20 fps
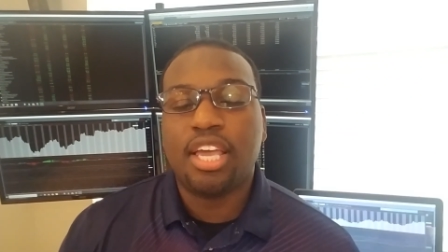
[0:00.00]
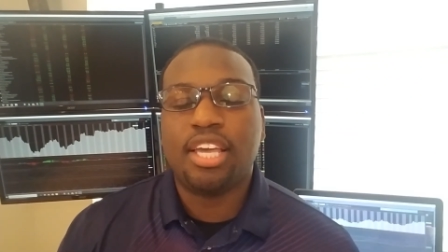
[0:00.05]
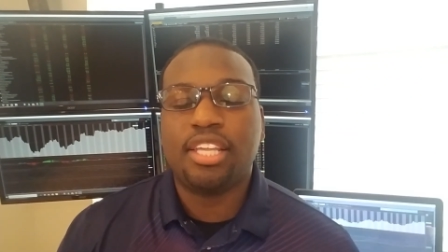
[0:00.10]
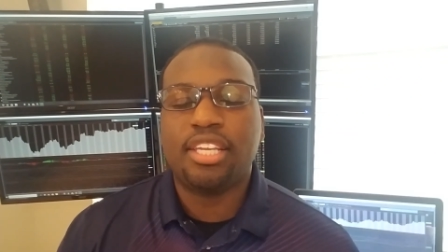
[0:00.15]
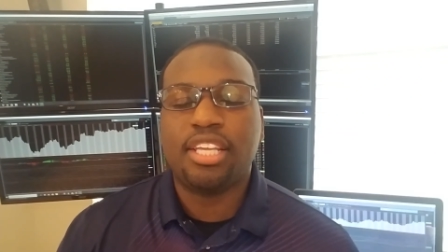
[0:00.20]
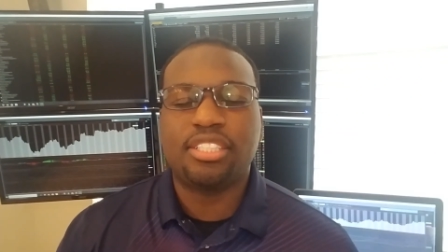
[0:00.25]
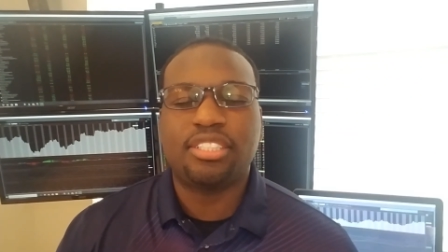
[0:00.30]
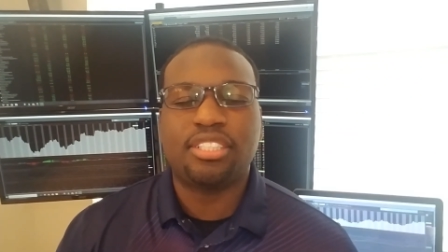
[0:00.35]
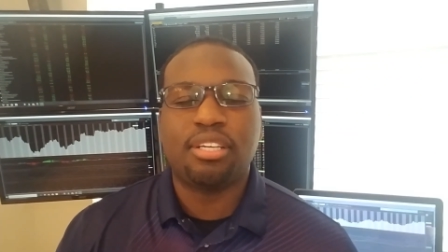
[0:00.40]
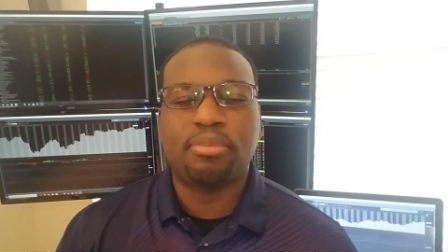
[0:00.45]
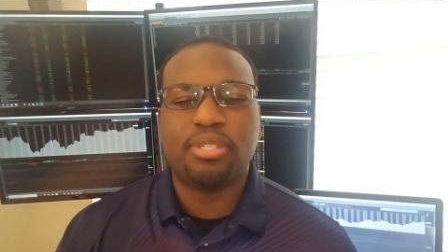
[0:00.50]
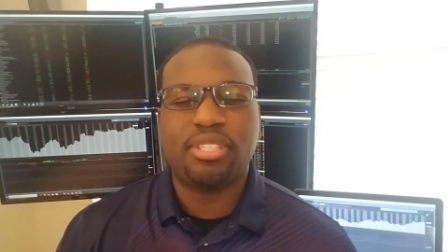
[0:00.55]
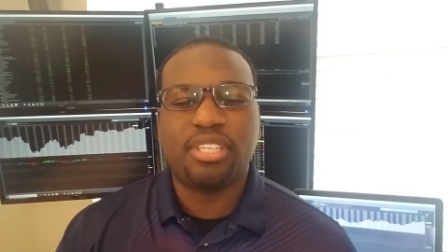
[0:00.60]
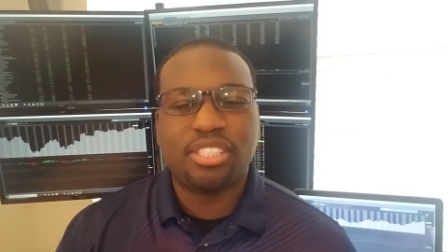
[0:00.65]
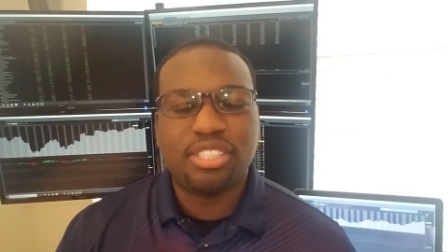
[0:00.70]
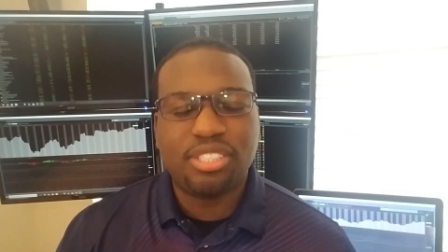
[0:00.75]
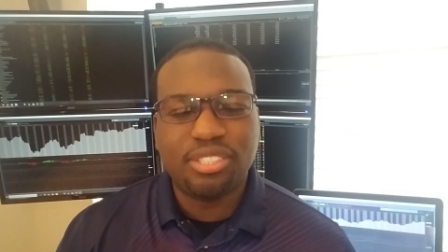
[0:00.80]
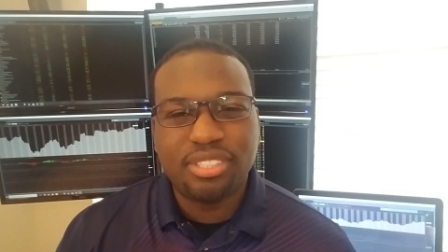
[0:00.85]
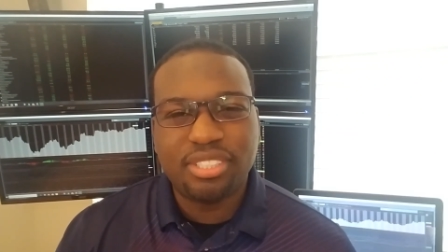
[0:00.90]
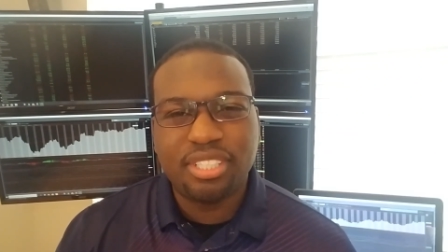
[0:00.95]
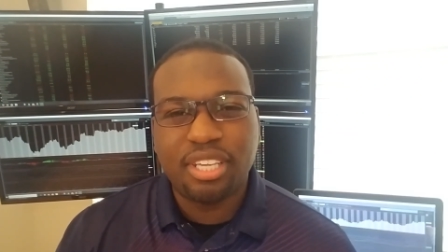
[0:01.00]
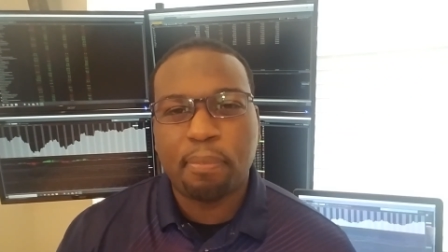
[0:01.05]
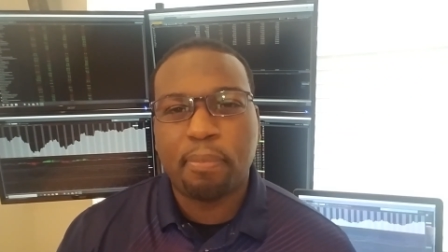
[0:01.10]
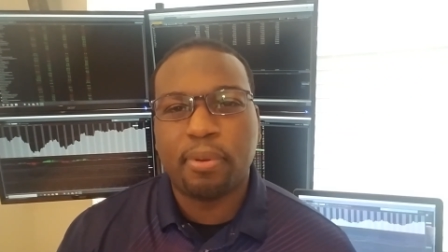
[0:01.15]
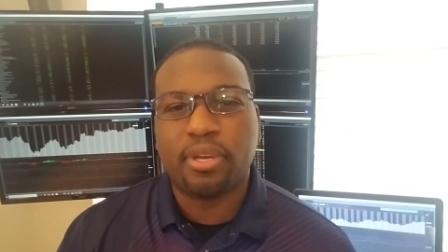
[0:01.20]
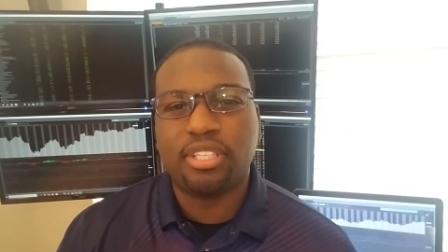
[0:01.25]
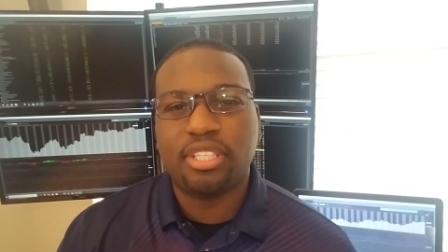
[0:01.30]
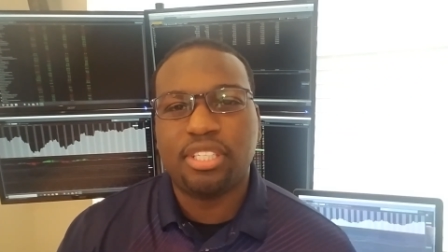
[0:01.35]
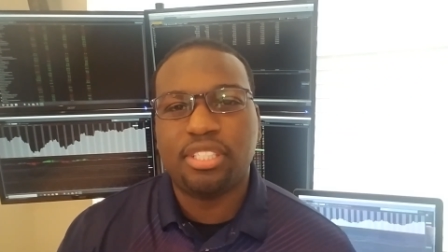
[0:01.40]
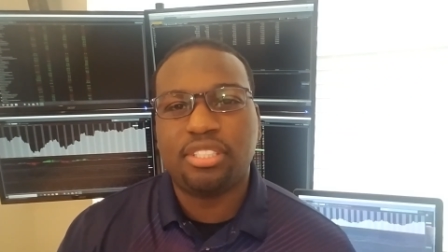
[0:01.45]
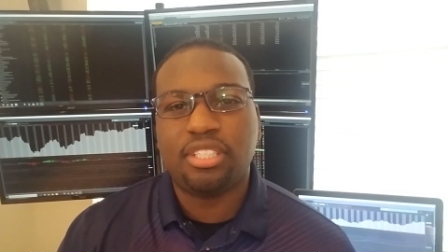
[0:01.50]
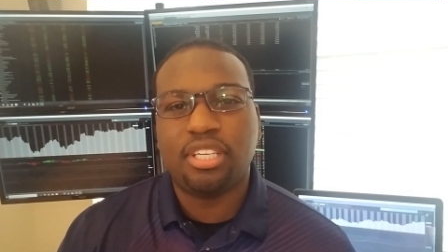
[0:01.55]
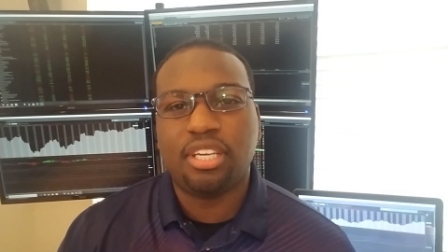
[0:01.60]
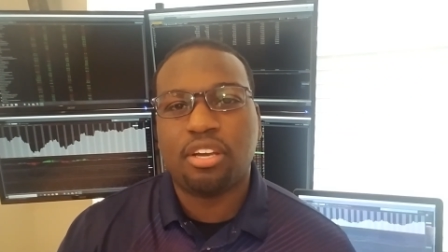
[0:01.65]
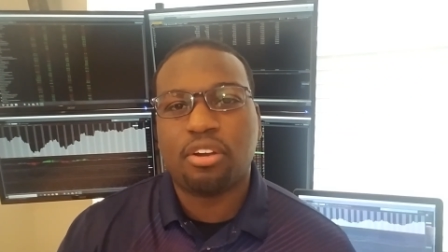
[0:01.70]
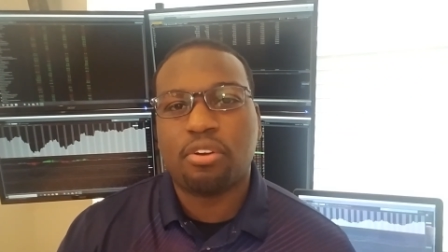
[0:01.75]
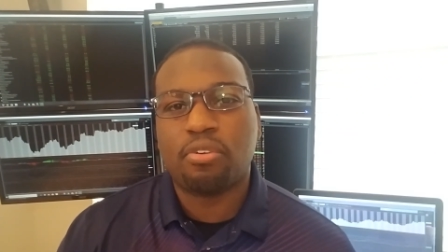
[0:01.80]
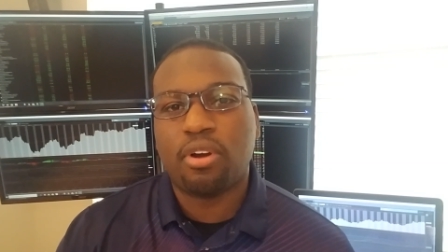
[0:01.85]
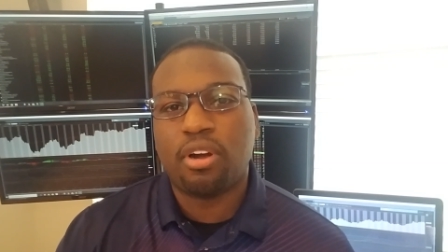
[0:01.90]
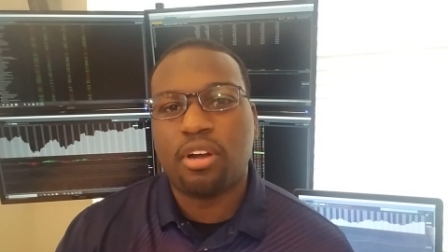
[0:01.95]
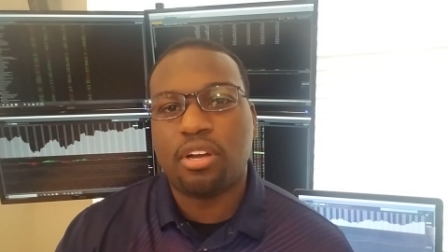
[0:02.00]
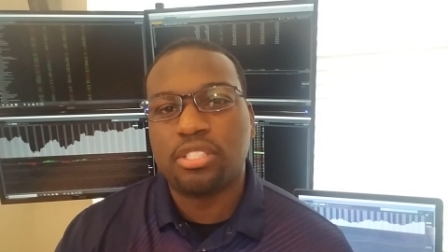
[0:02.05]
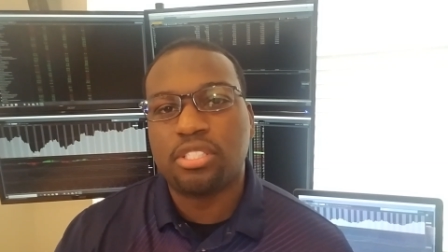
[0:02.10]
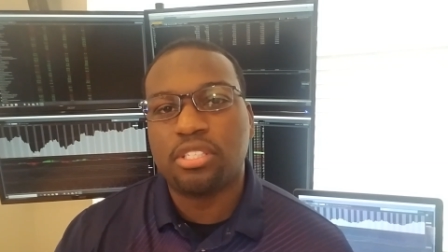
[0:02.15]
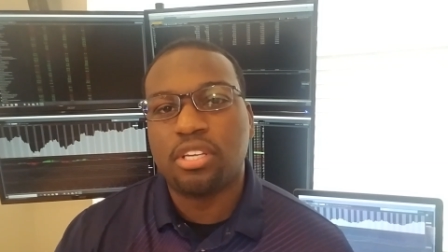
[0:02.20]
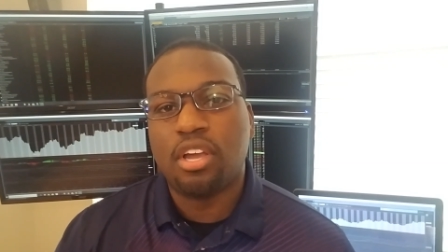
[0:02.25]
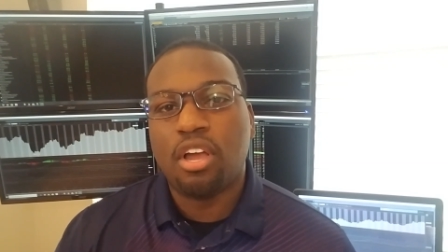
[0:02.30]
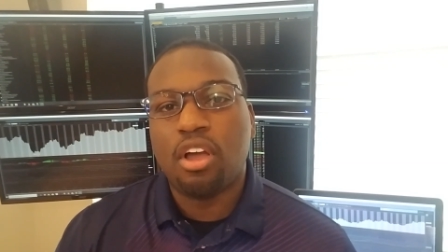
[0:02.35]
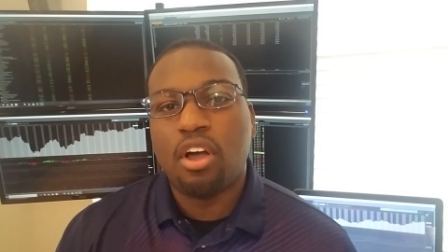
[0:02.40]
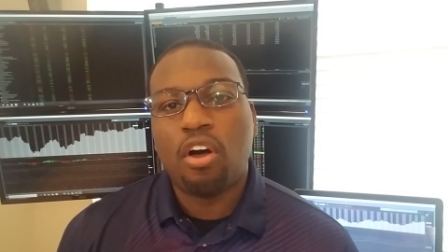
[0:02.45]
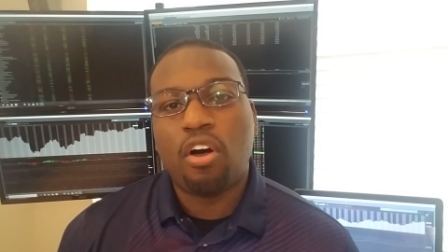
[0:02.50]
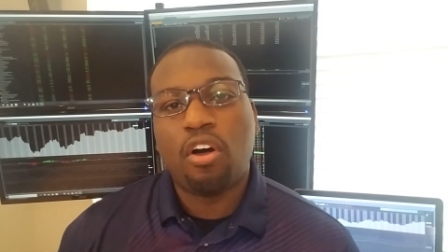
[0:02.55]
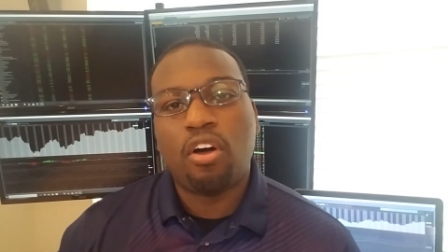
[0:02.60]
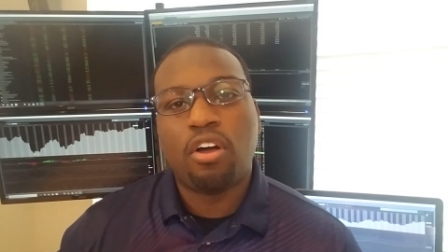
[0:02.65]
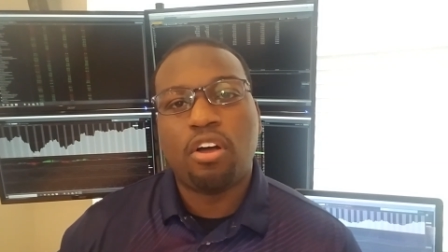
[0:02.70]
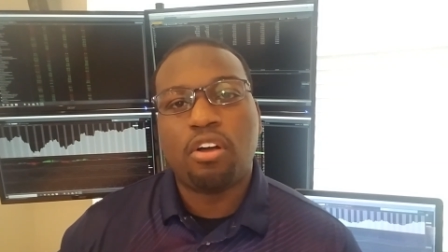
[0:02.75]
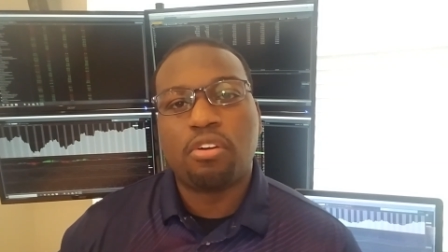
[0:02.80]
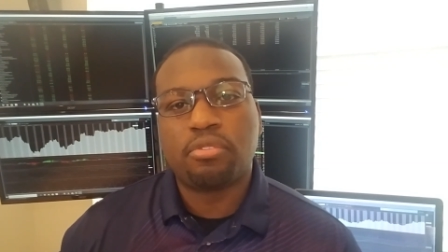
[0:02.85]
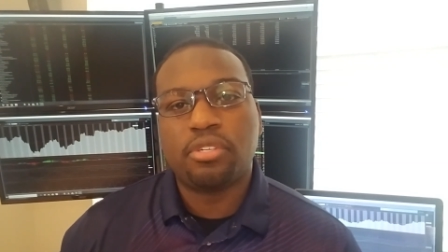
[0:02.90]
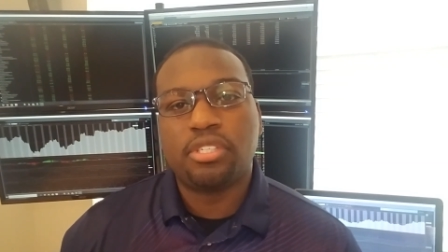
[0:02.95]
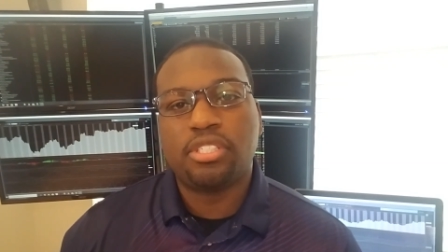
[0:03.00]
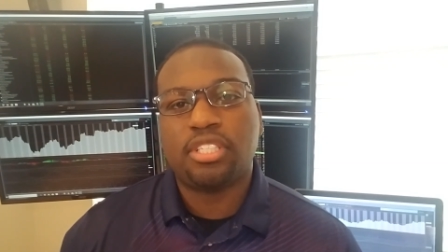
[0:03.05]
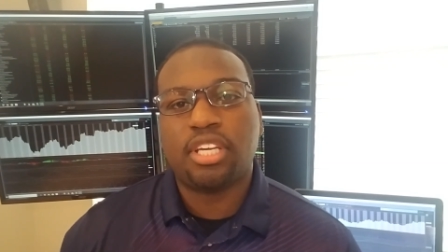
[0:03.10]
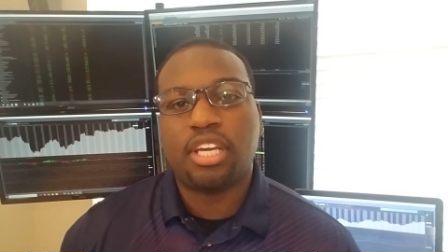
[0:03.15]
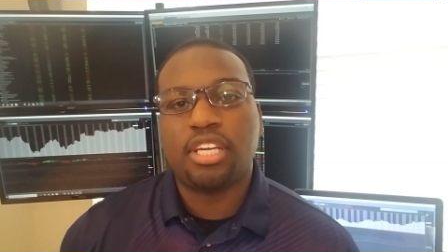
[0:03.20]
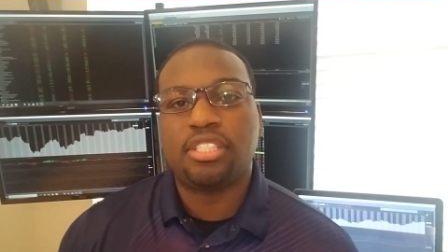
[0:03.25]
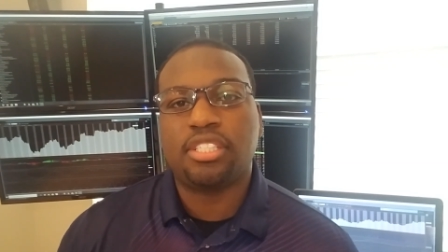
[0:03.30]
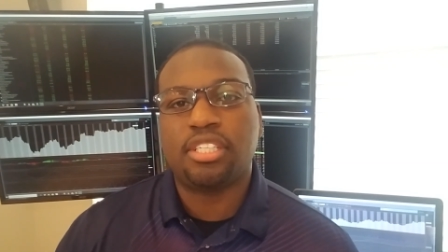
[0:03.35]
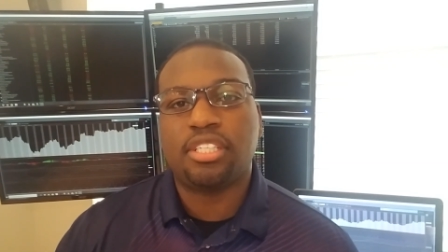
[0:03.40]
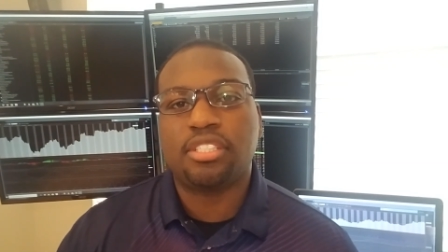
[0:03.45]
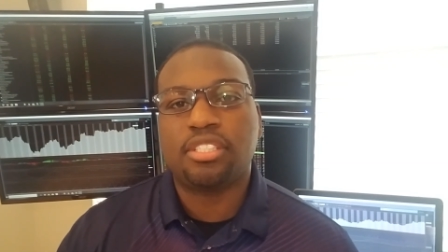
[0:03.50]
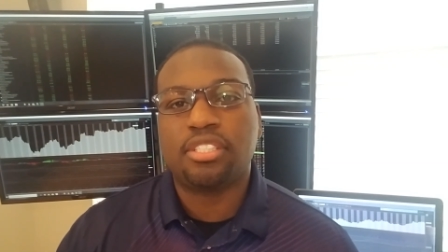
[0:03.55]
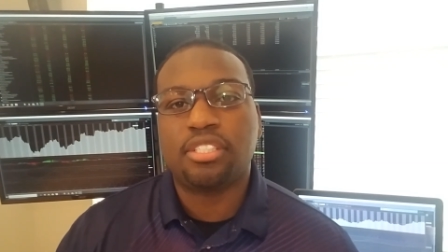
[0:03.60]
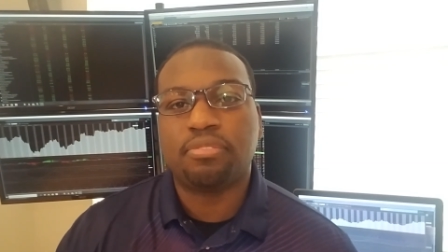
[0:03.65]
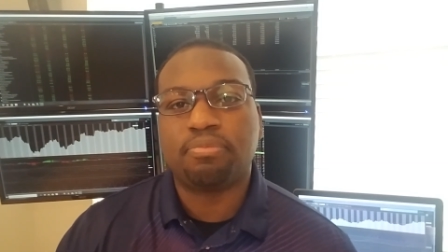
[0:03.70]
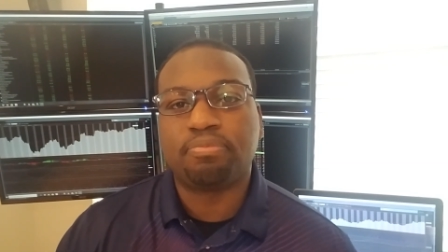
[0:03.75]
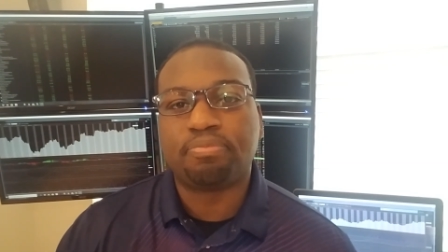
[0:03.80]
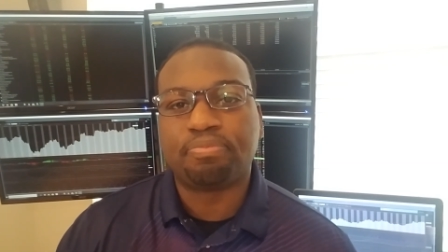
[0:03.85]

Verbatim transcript: and that's something that you typically see across all recessions.